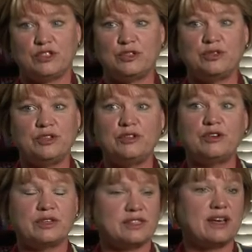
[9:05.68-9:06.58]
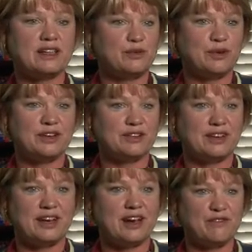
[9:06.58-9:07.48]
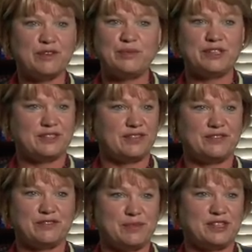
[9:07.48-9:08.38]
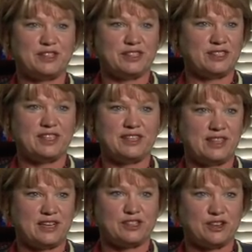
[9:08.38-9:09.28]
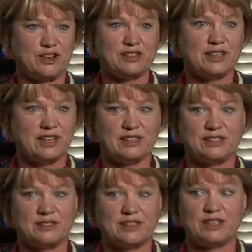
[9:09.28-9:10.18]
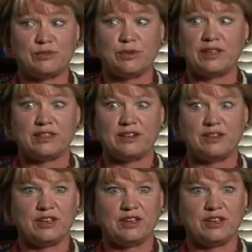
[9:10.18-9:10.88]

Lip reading: 2, you know exactly where every piece of information is in that chart, and it's right there.